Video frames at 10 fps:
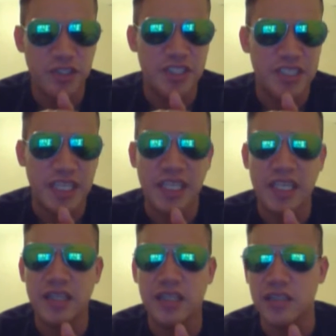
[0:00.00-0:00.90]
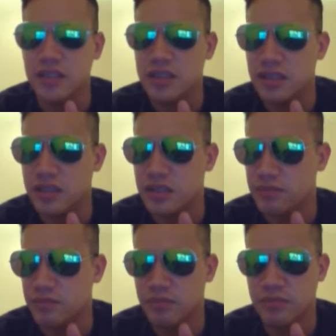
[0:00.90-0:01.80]
seeing
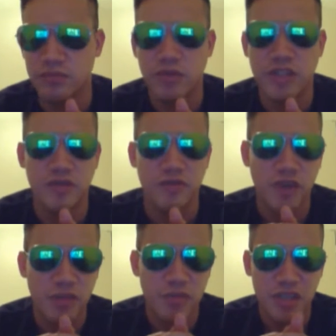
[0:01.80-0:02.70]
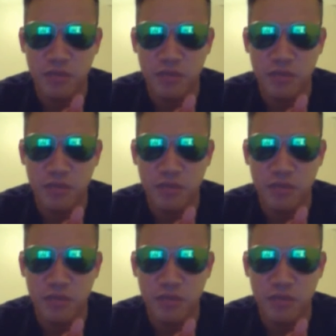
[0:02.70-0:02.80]
um, what was in front of me.